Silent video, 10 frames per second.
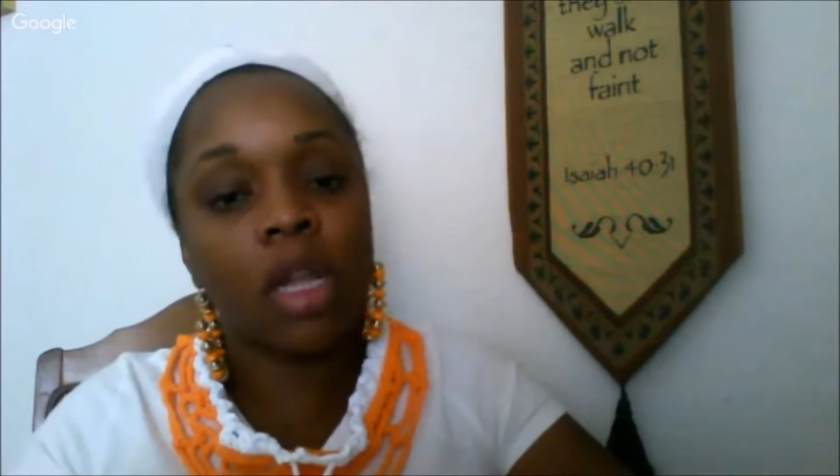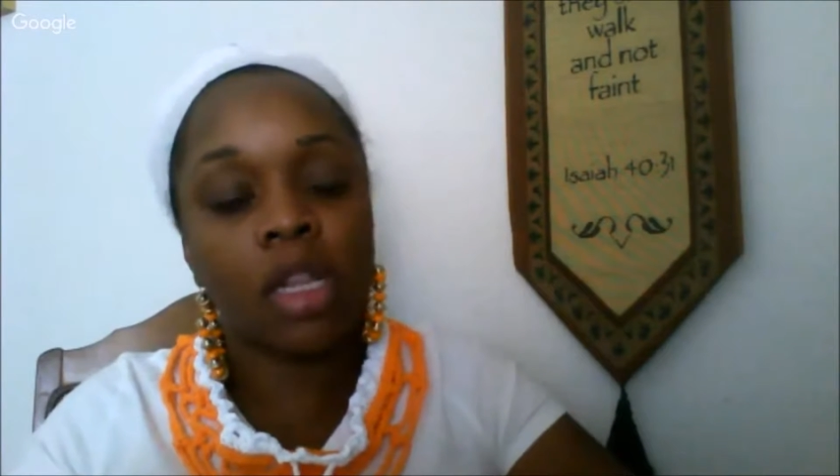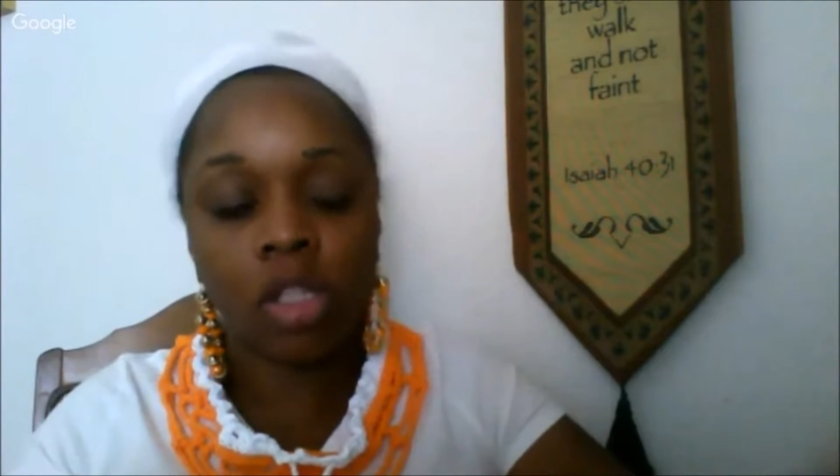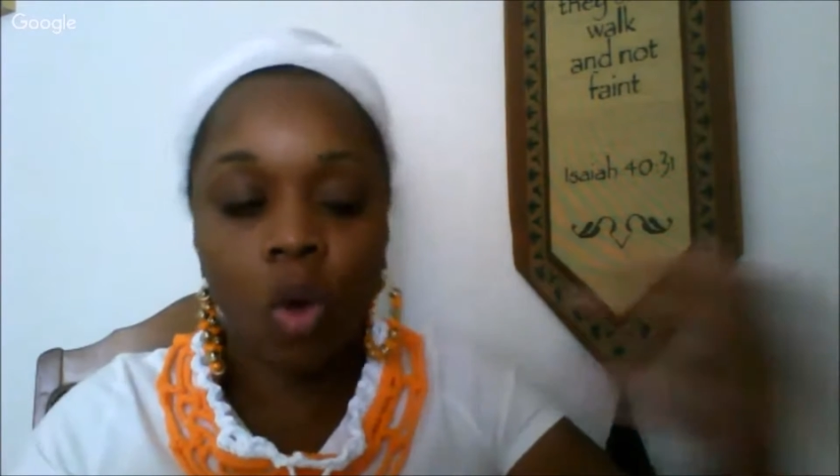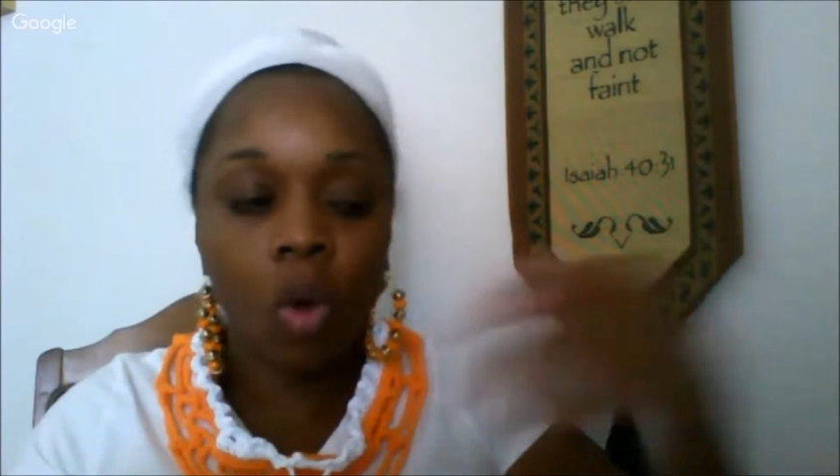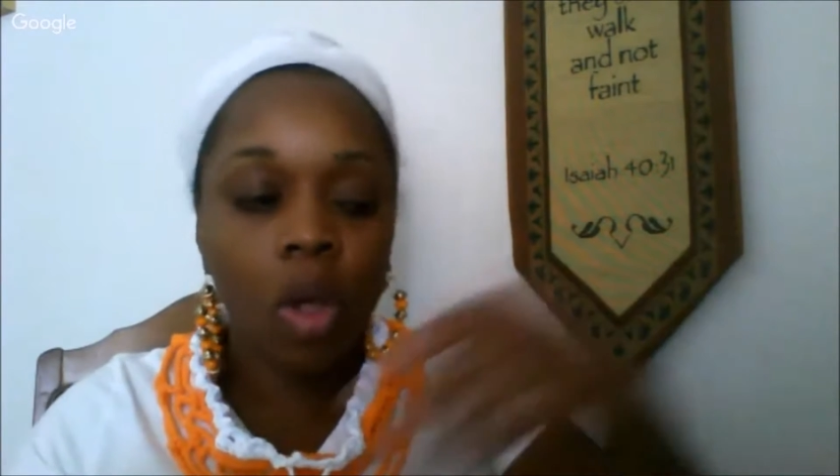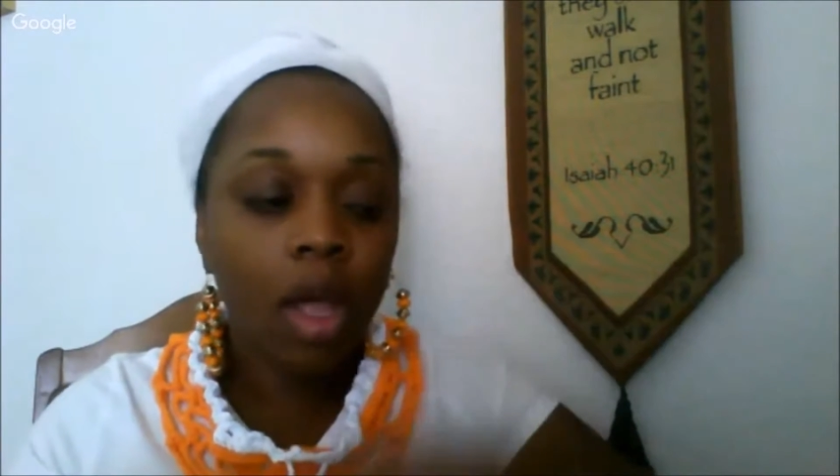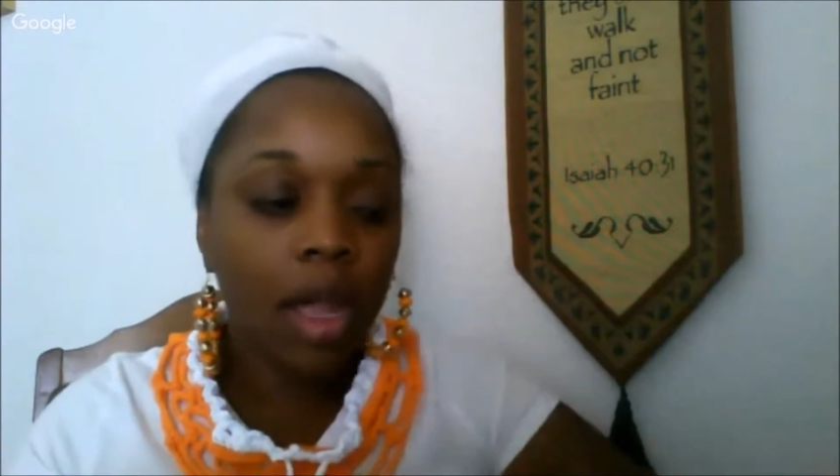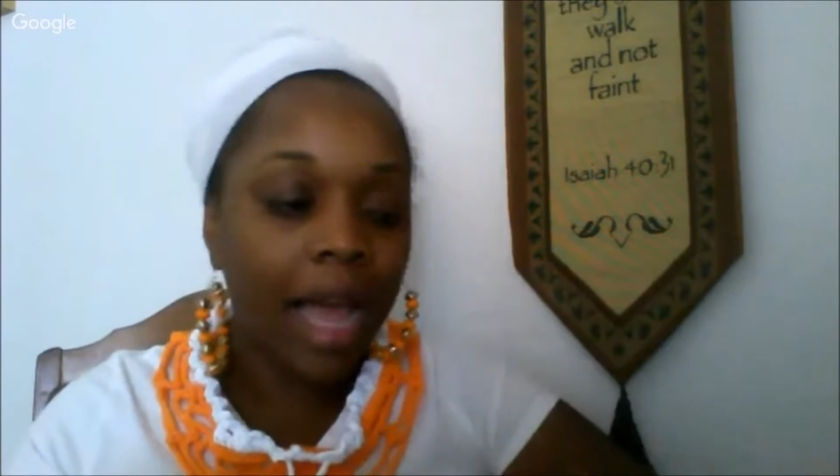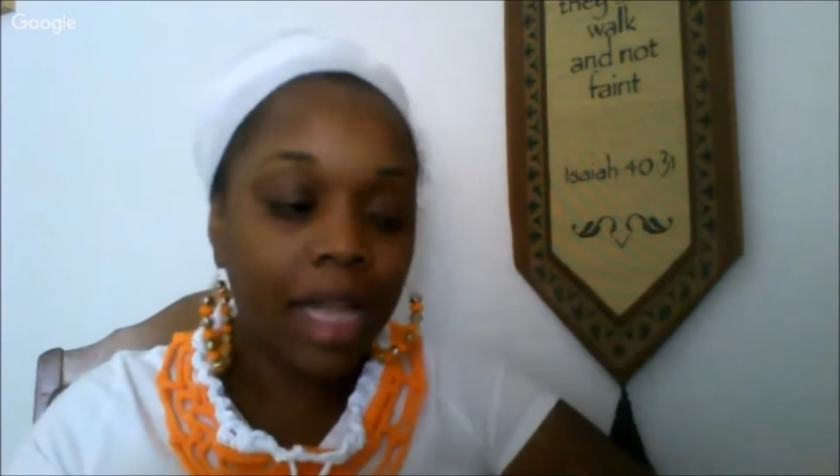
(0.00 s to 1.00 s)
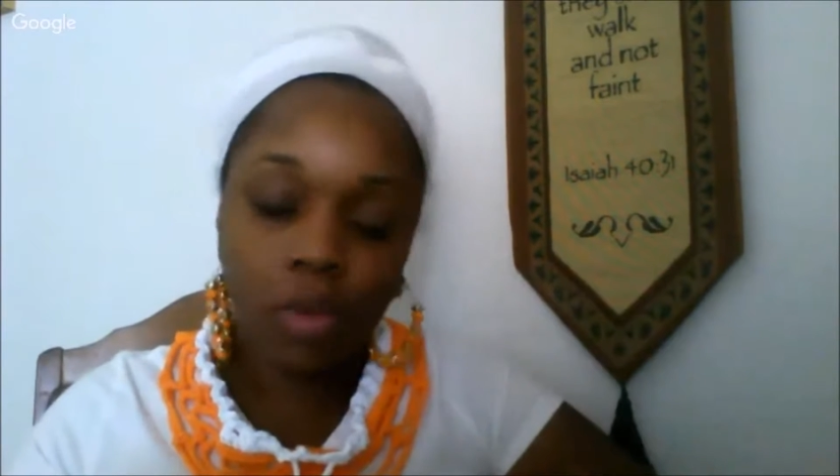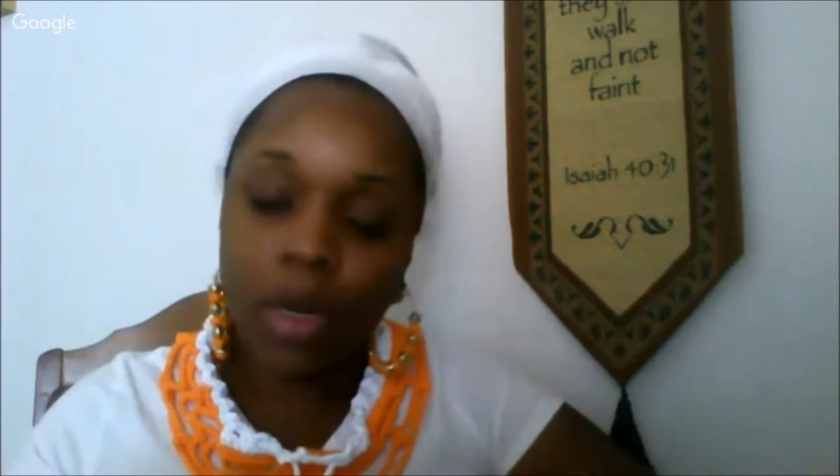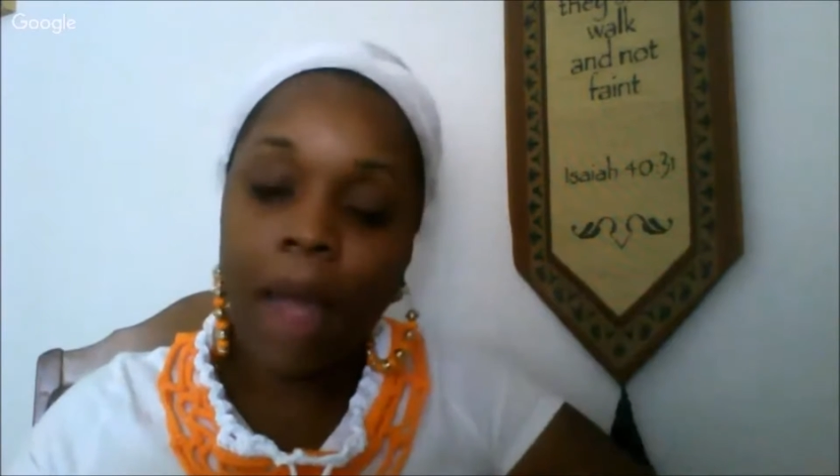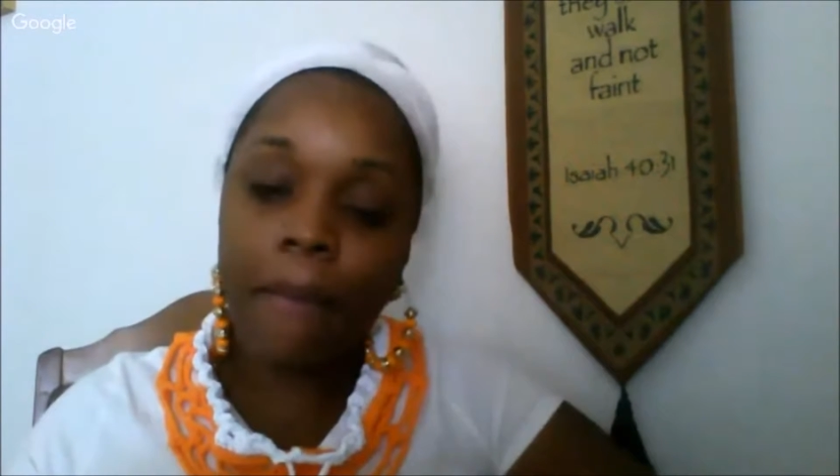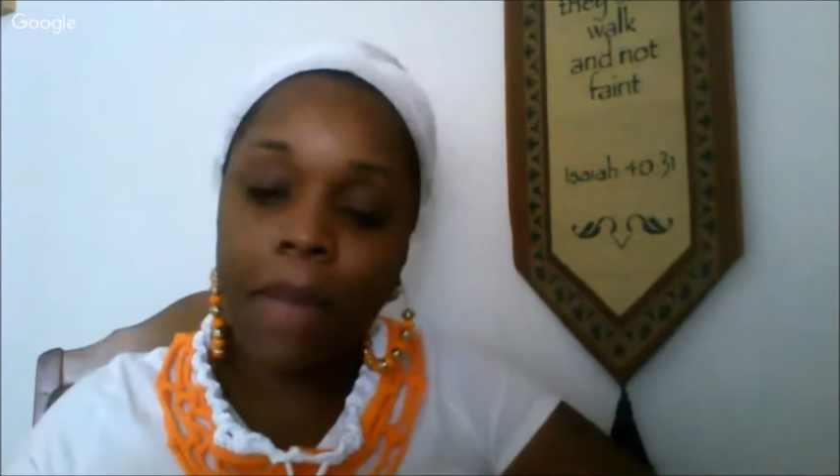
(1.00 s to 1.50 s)
And so that's what
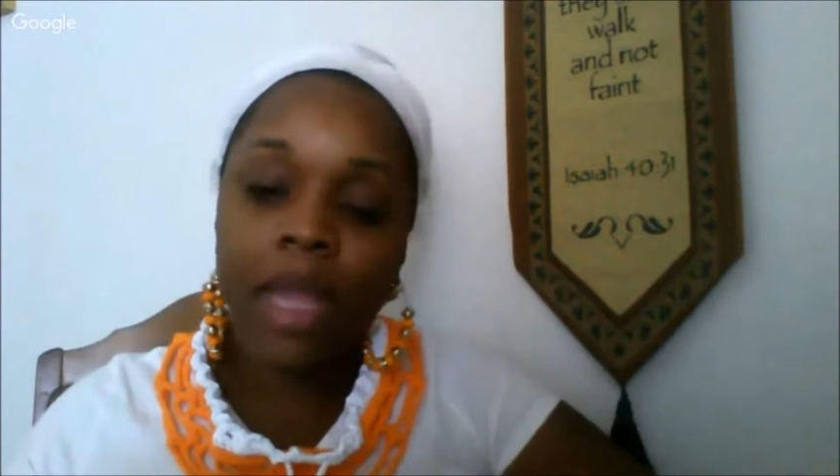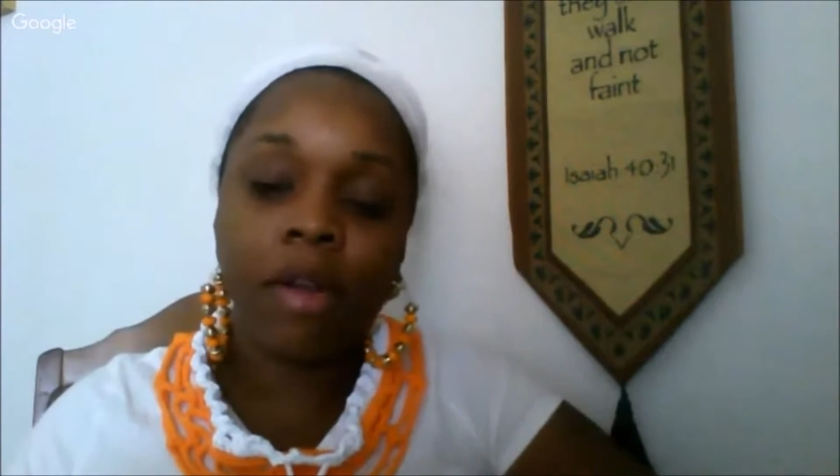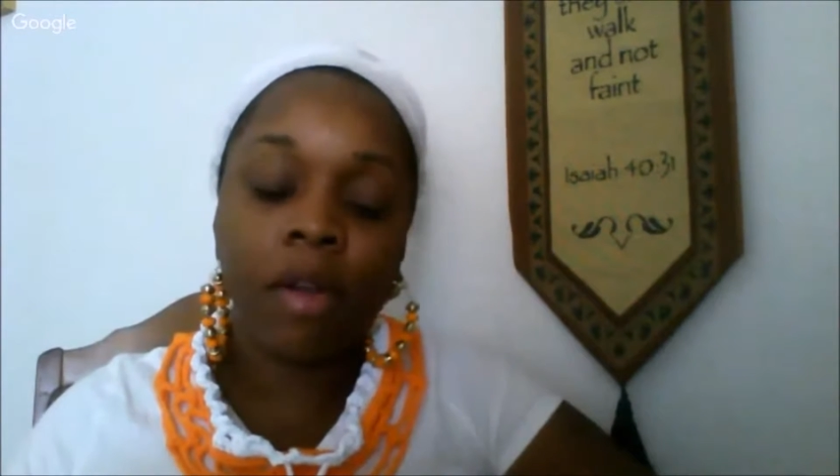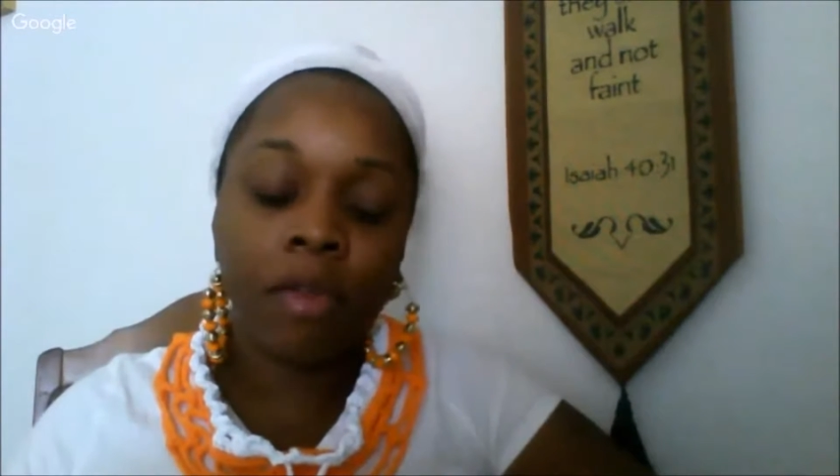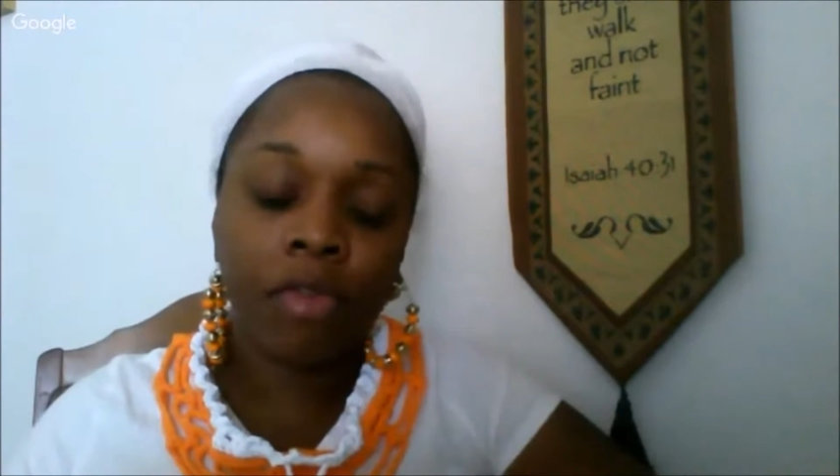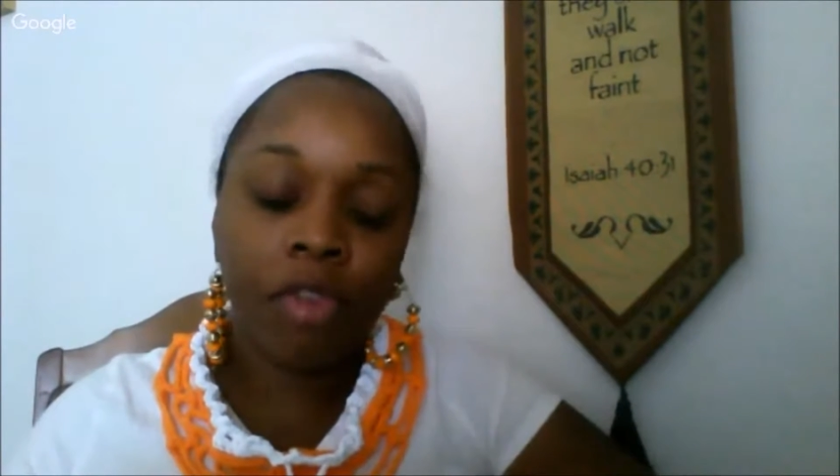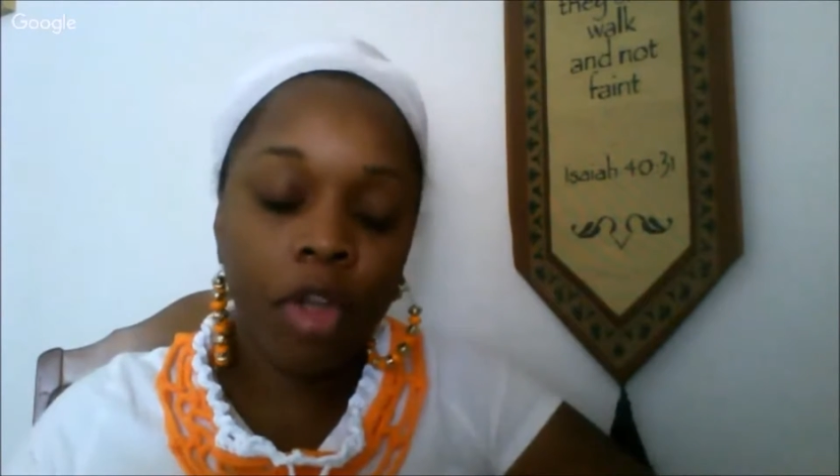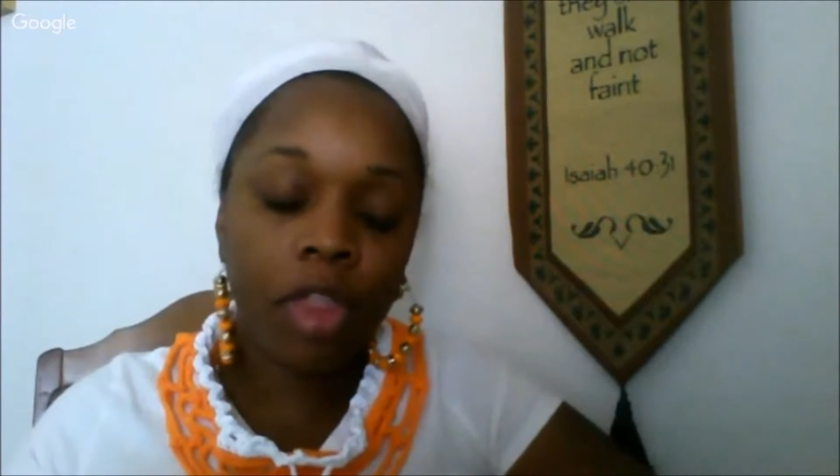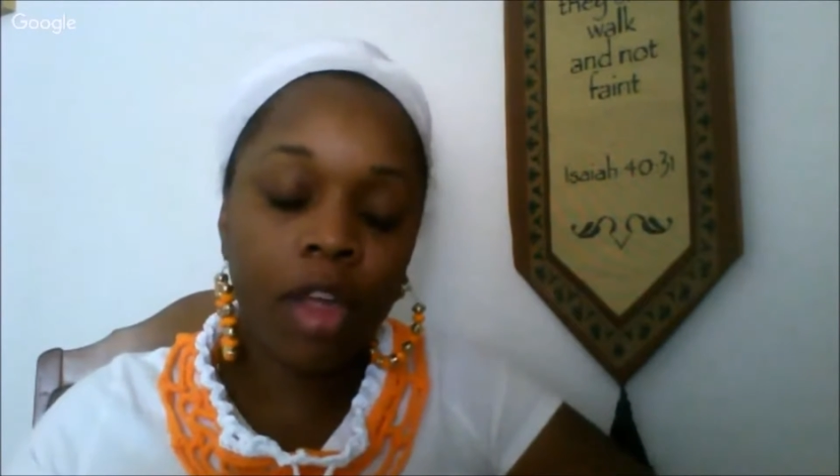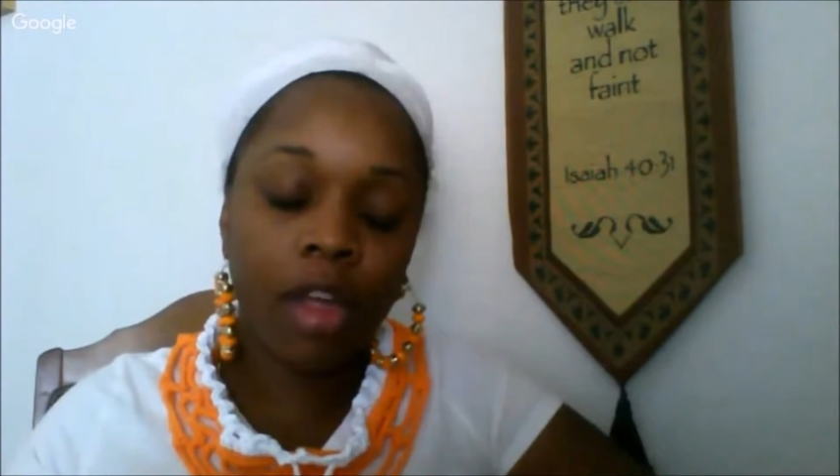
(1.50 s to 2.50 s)
I mean, or further.